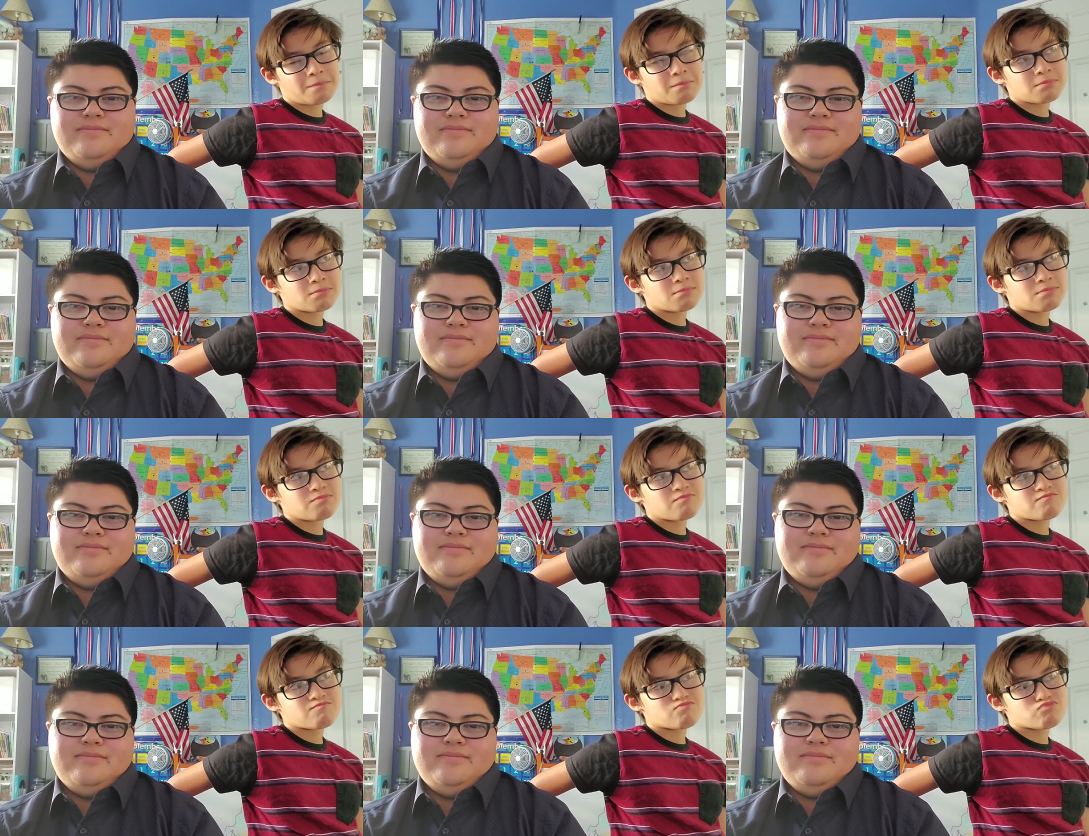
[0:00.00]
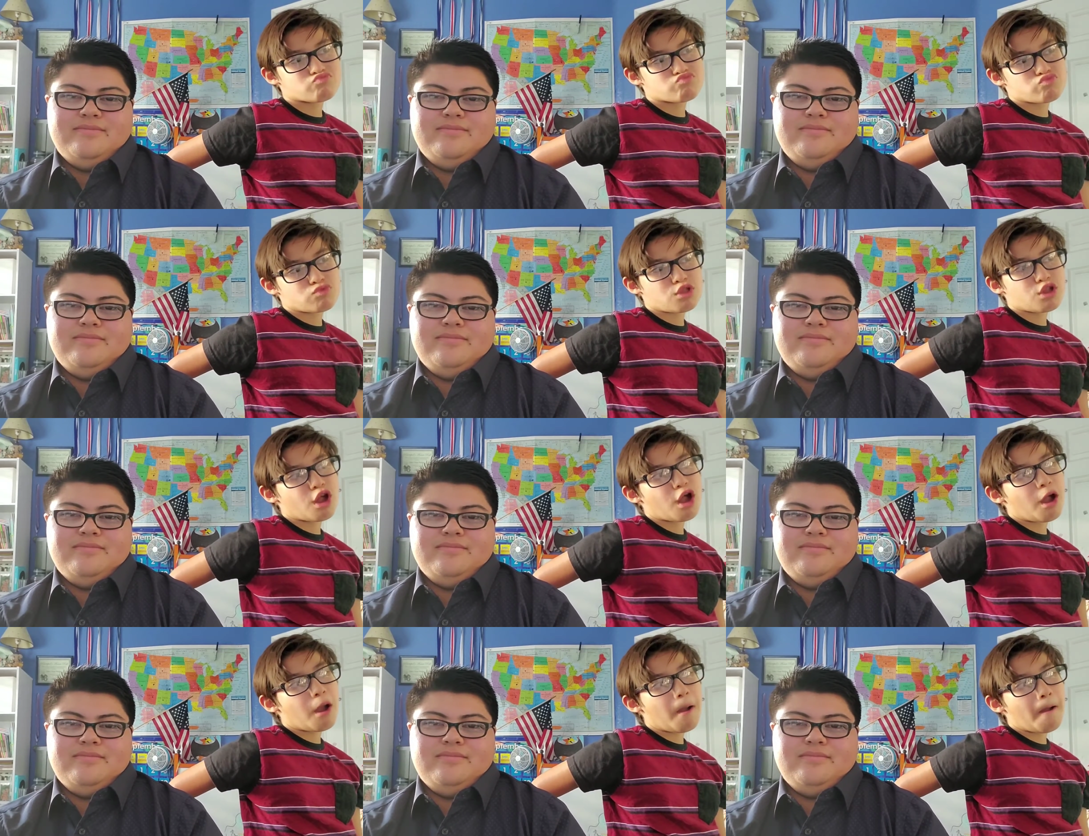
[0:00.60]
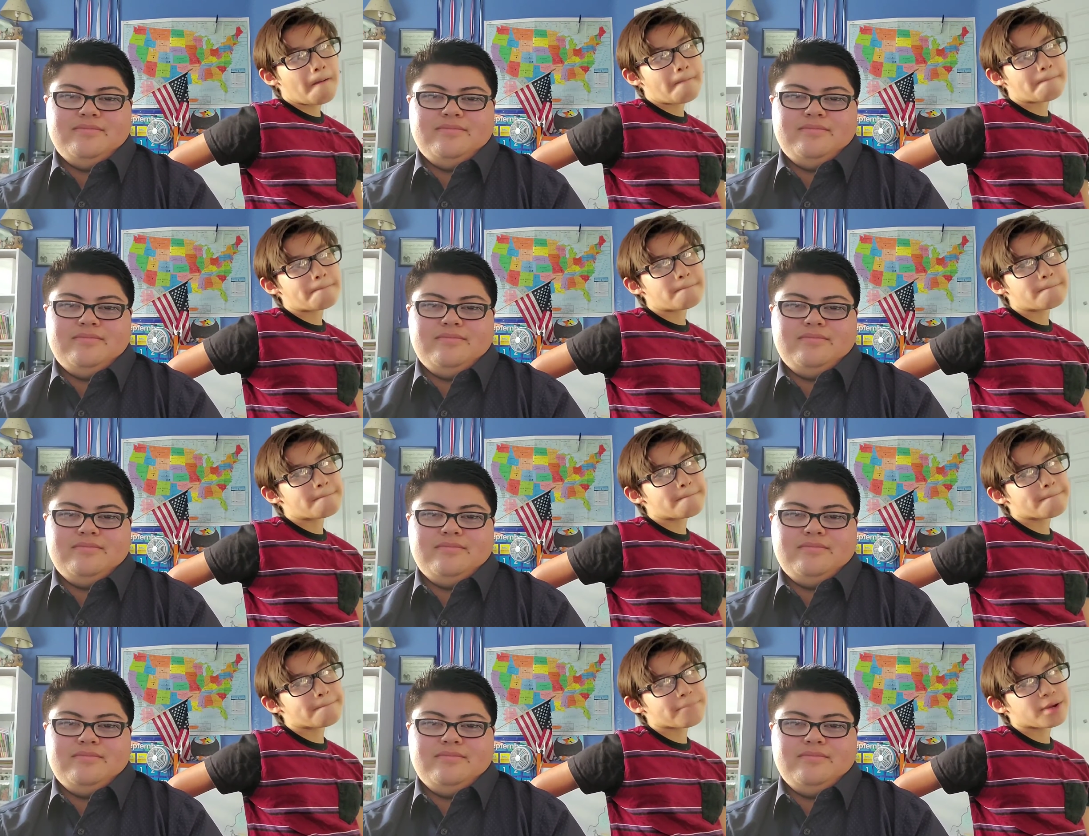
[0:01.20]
(silence)